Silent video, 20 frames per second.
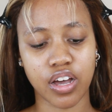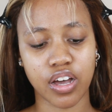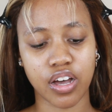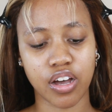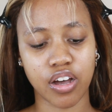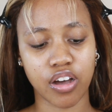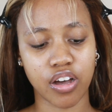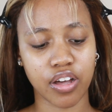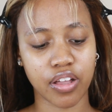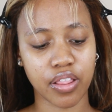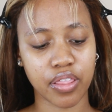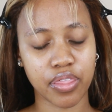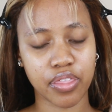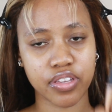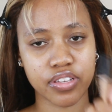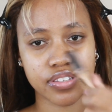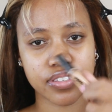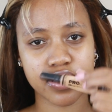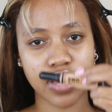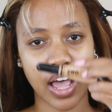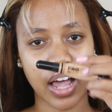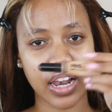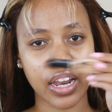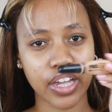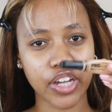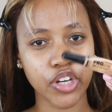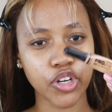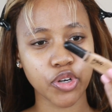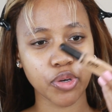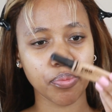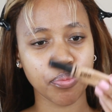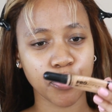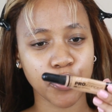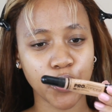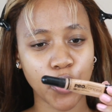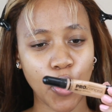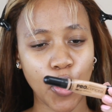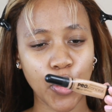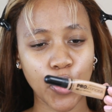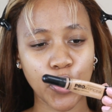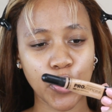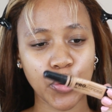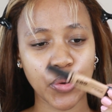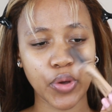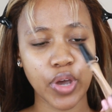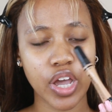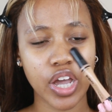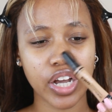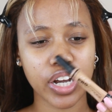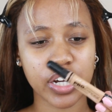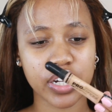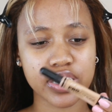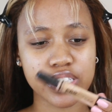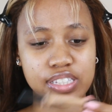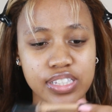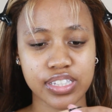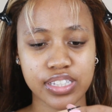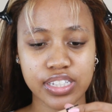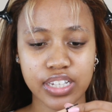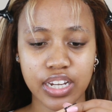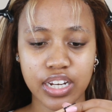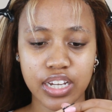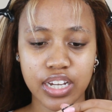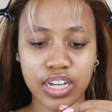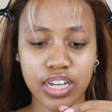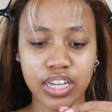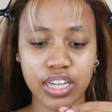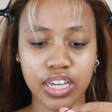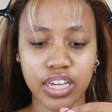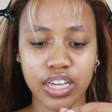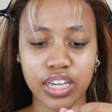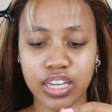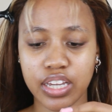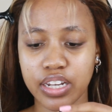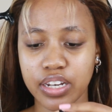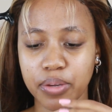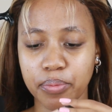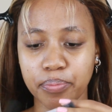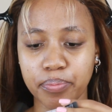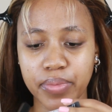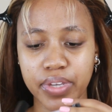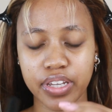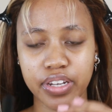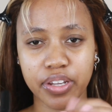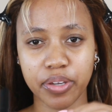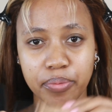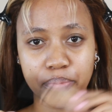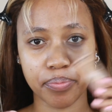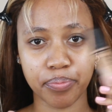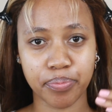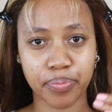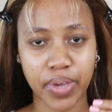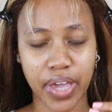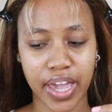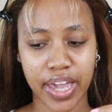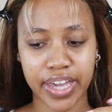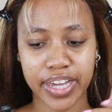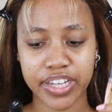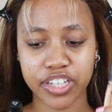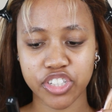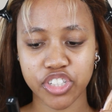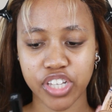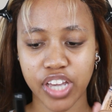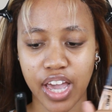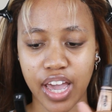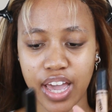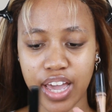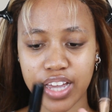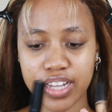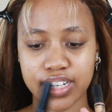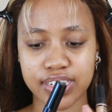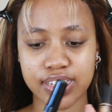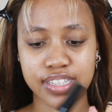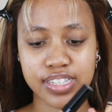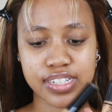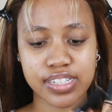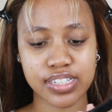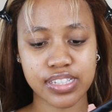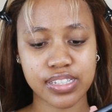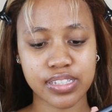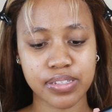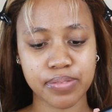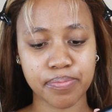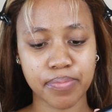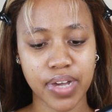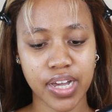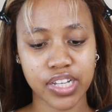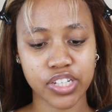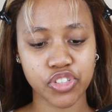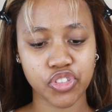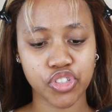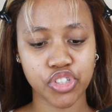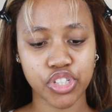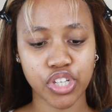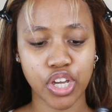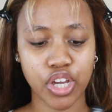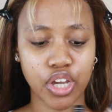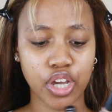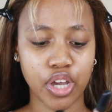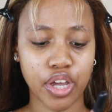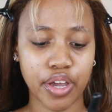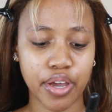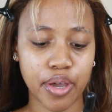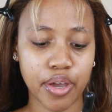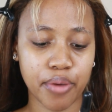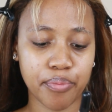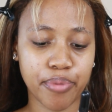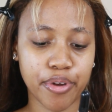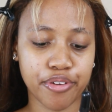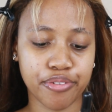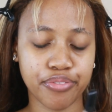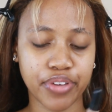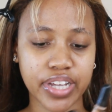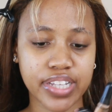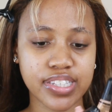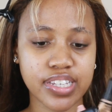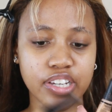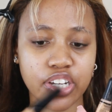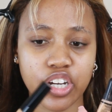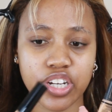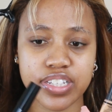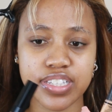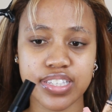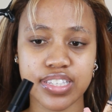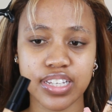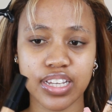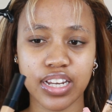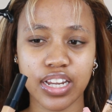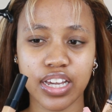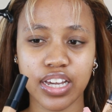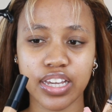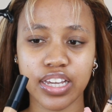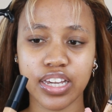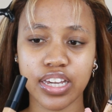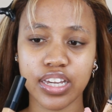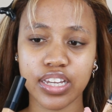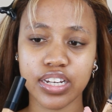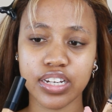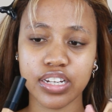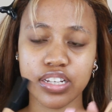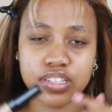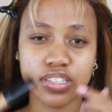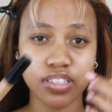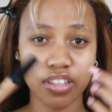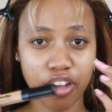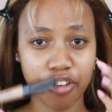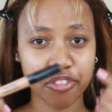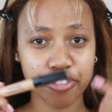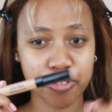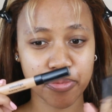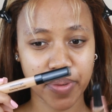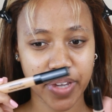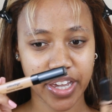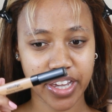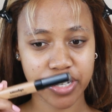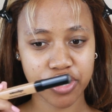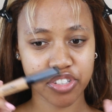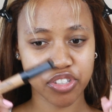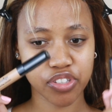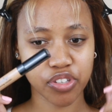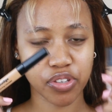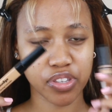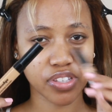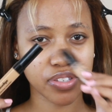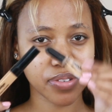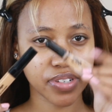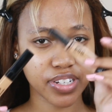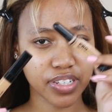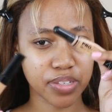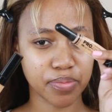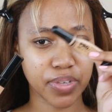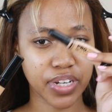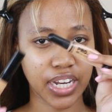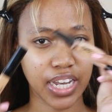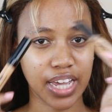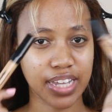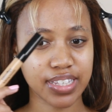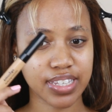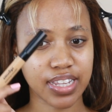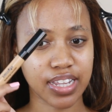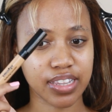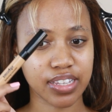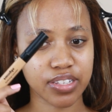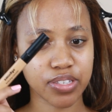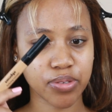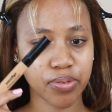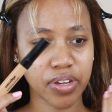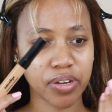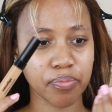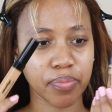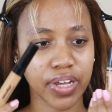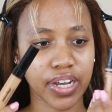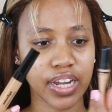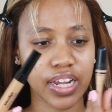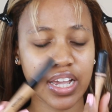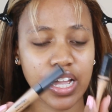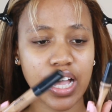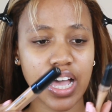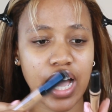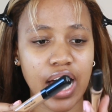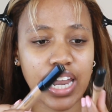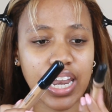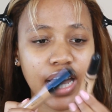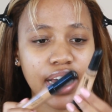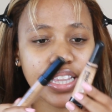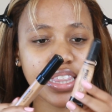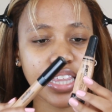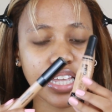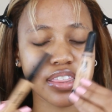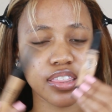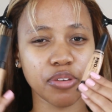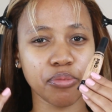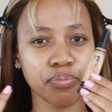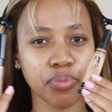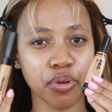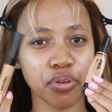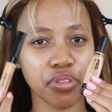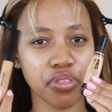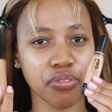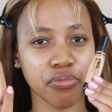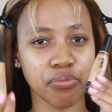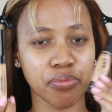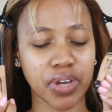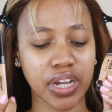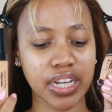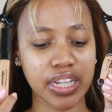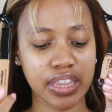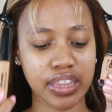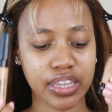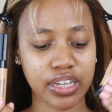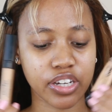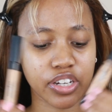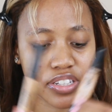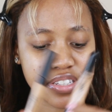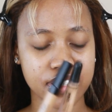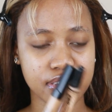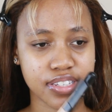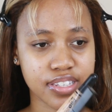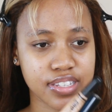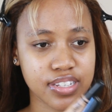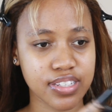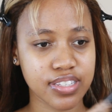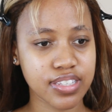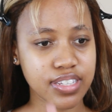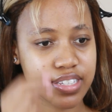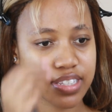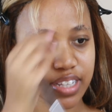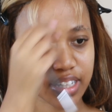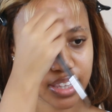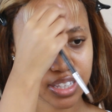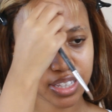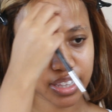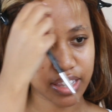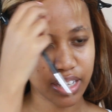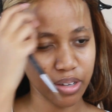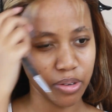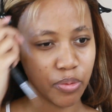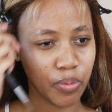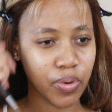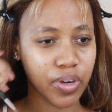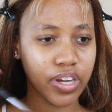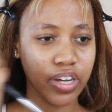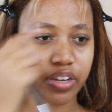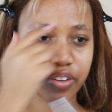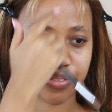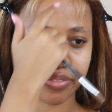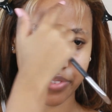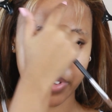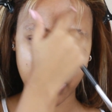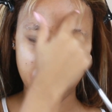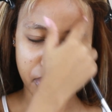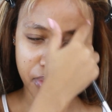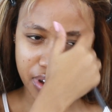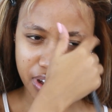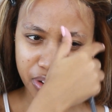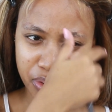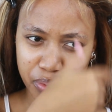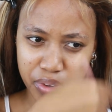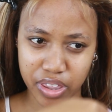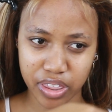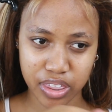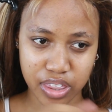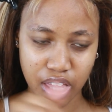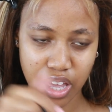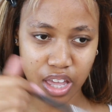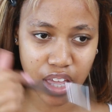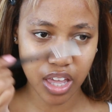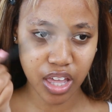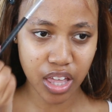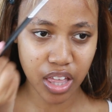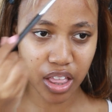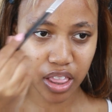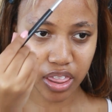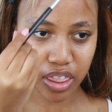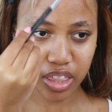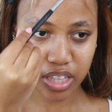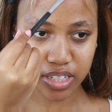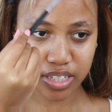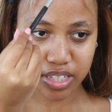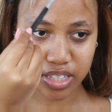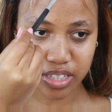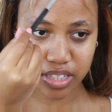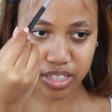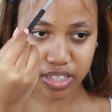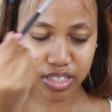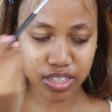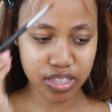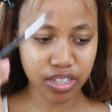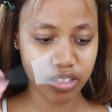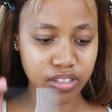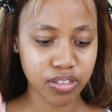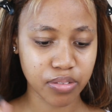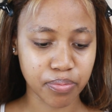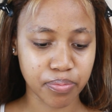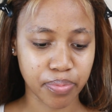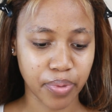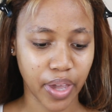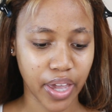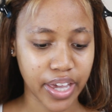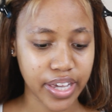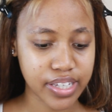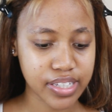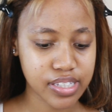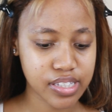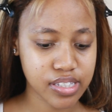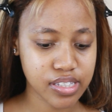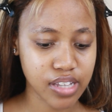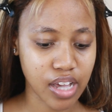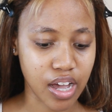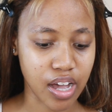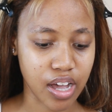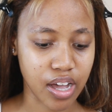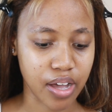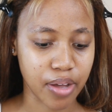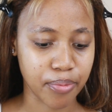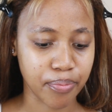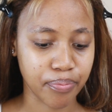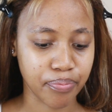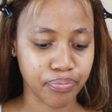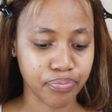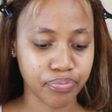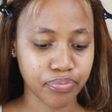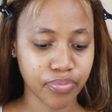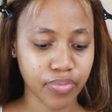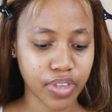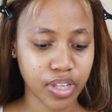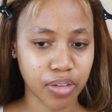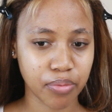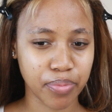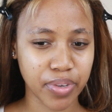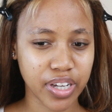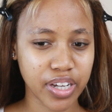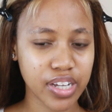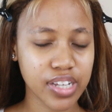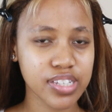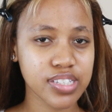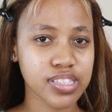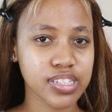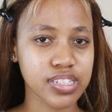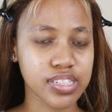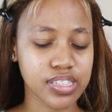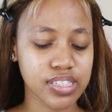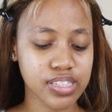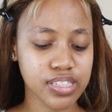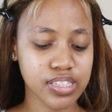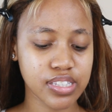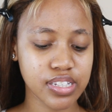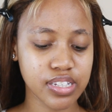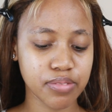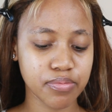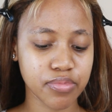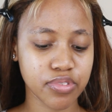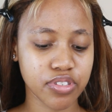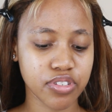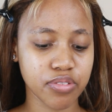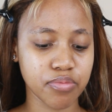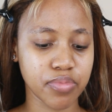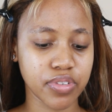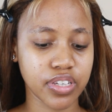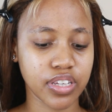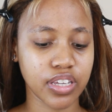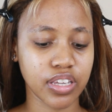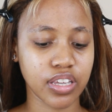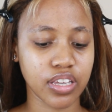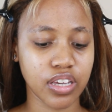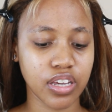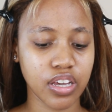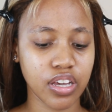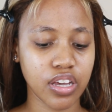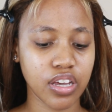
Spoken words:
are this LA Girl Pro concealer in medium beige and the Smudge Perfecting concealer in soft beige. So this one is a bit lighter than this one, but I like that they're both really thick consistencies. I think they'll work very well with this silk base because it seems to be